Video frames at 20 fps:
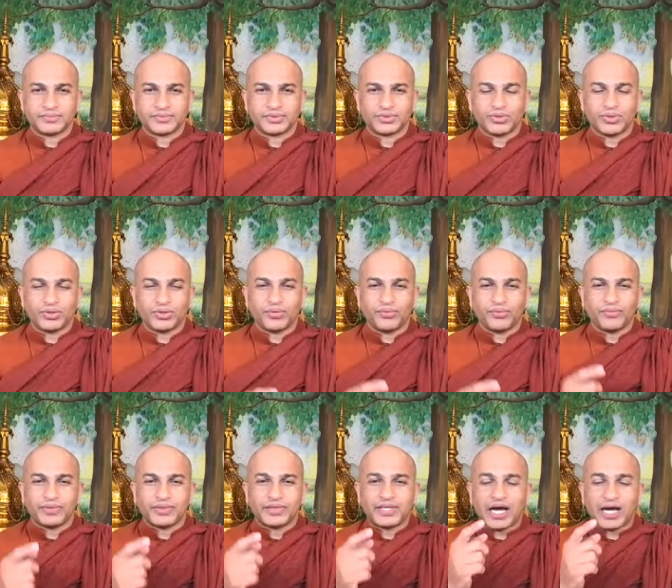So
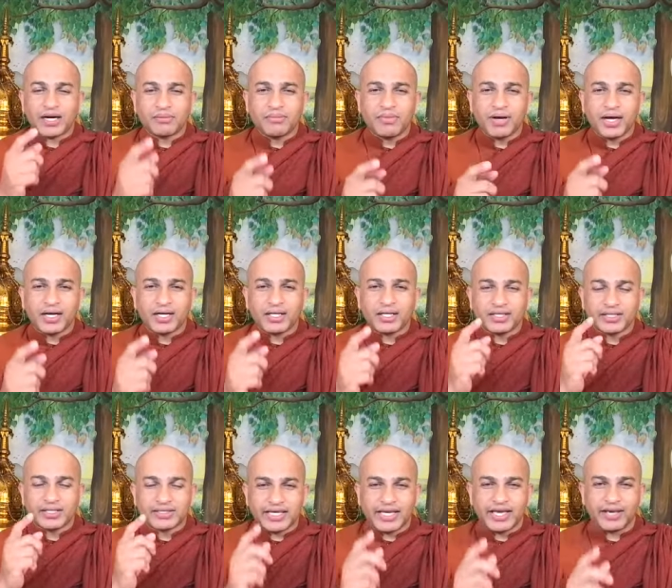Dharma are
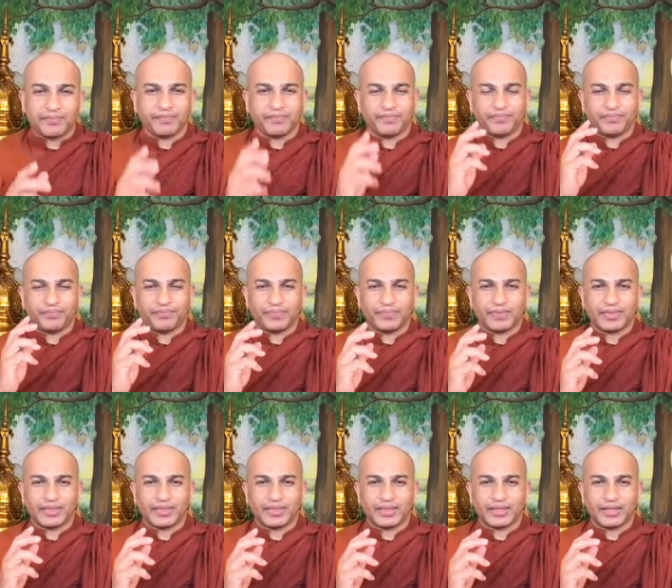the same.
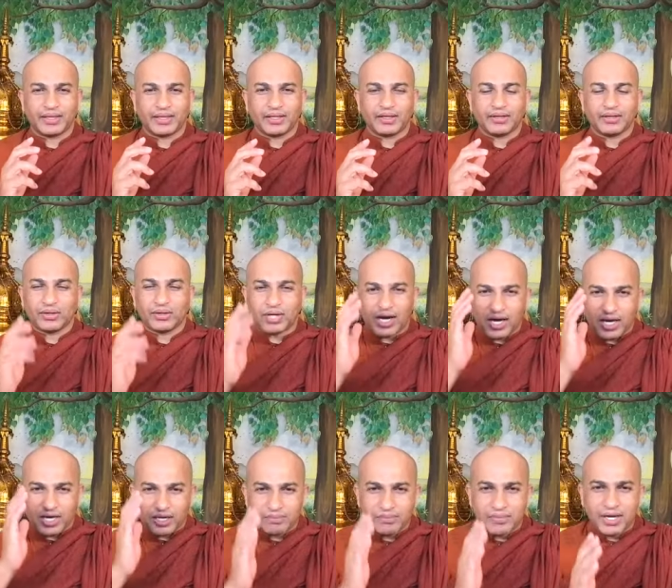
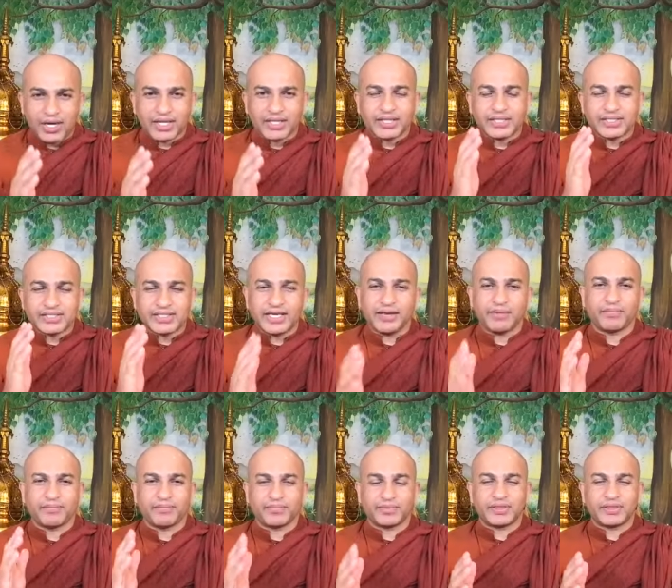Karma are the
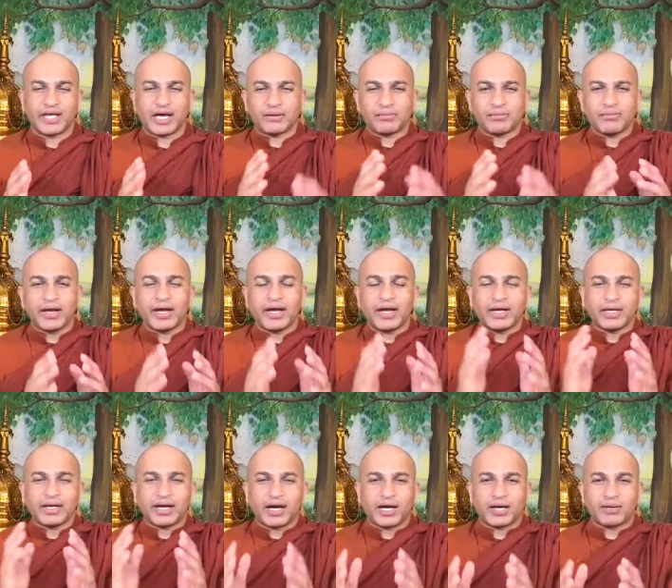same. Dharma
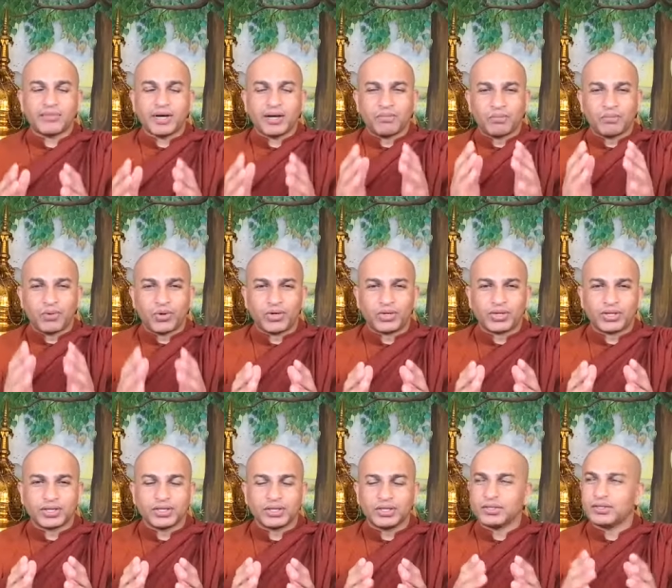and karma
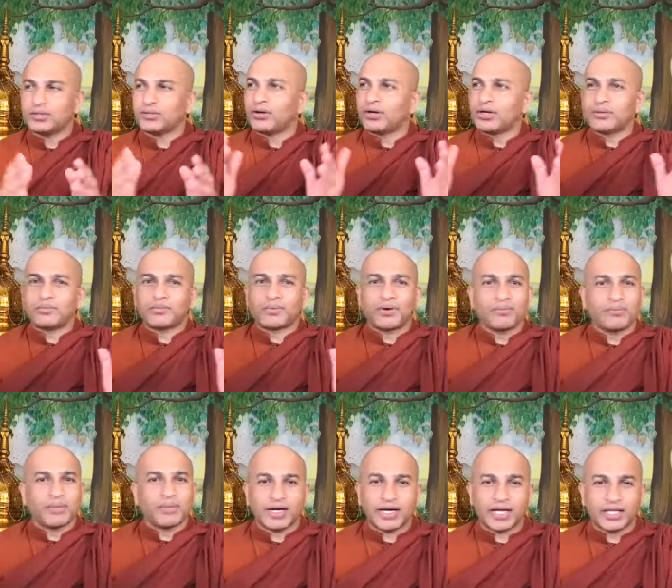both not
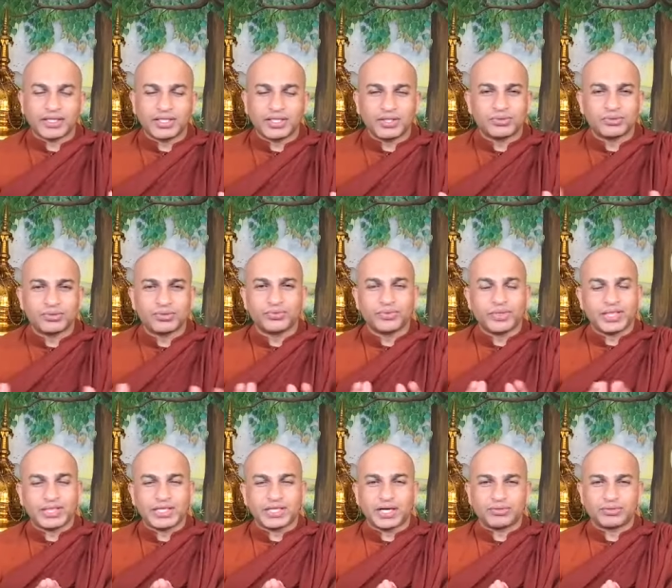from nothing to do
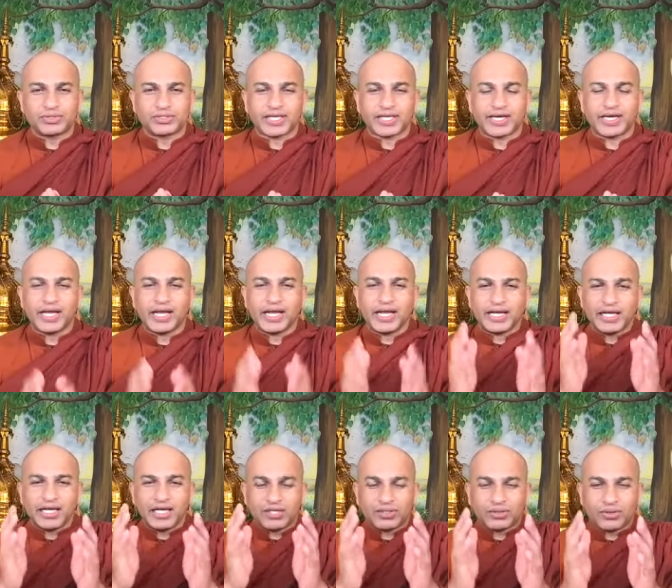with outside.
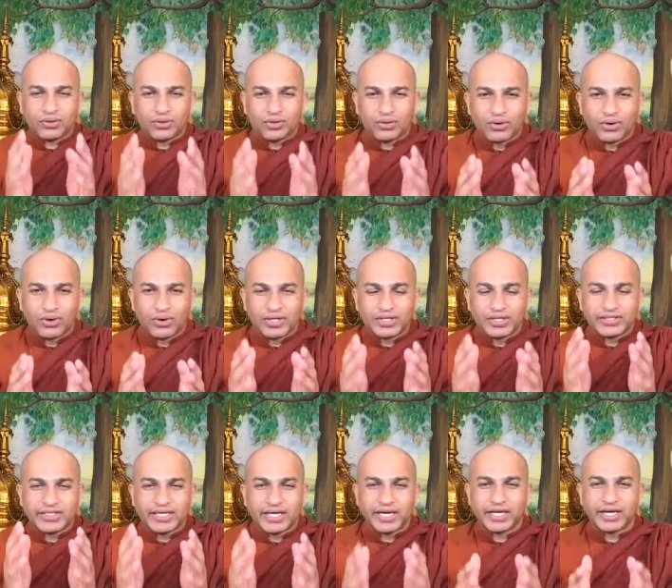It all
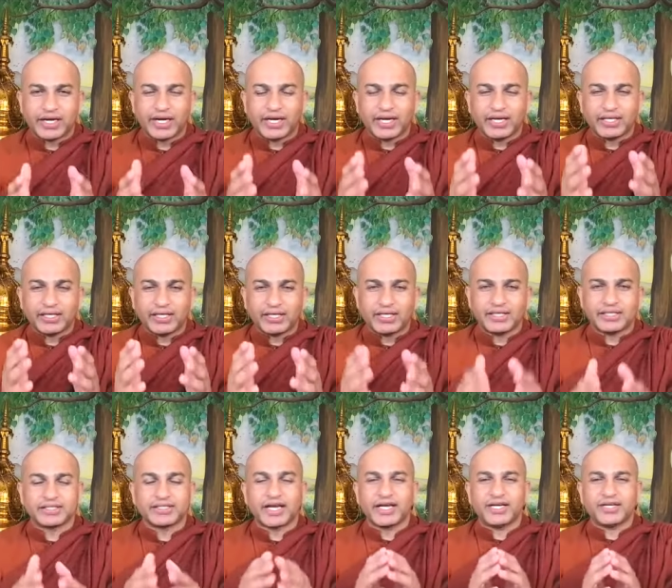generate
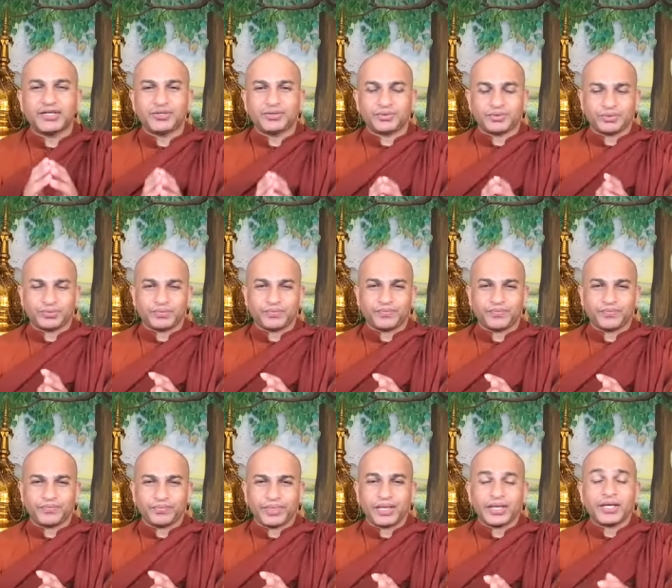inside you.
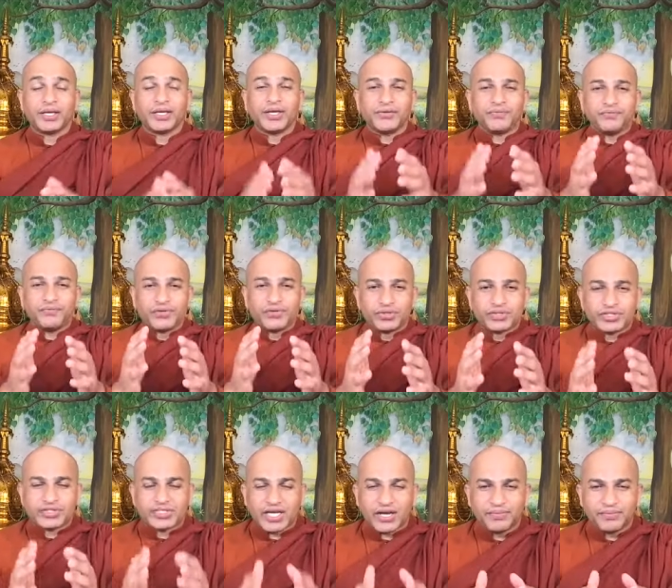If you
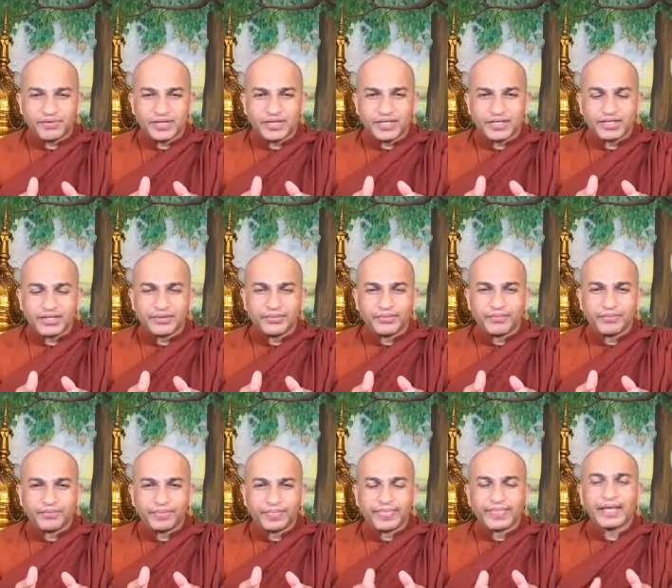suffer,
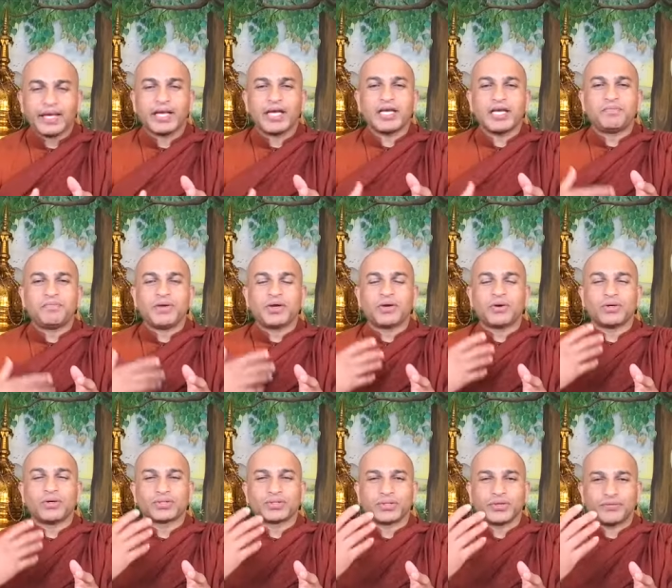it
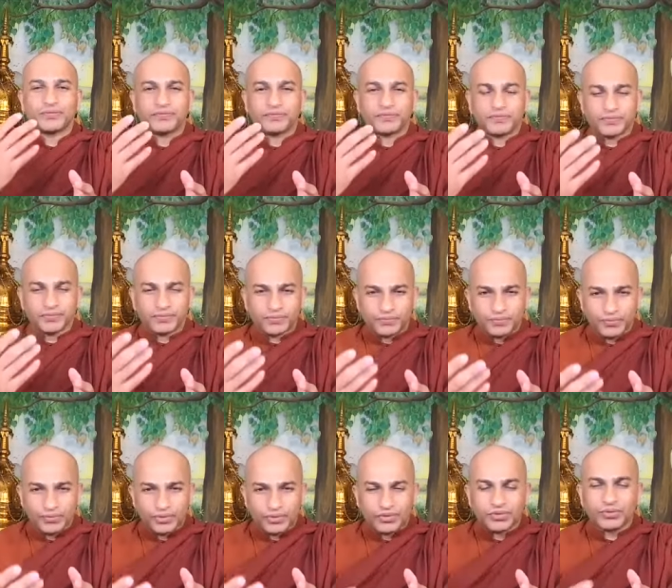because of
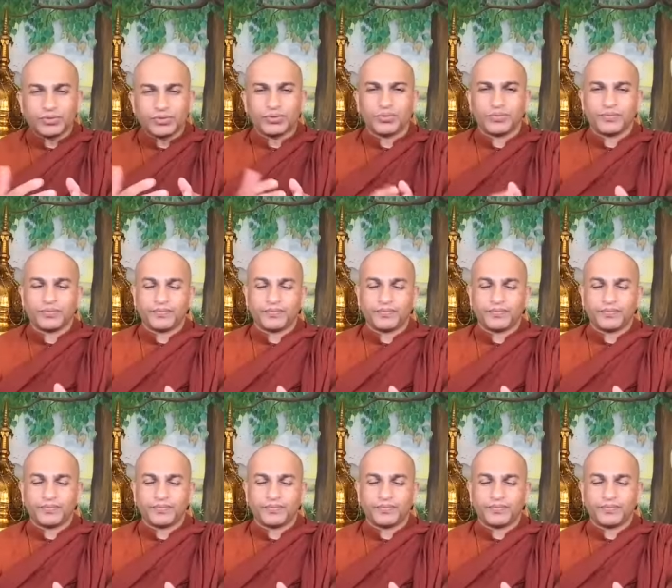you.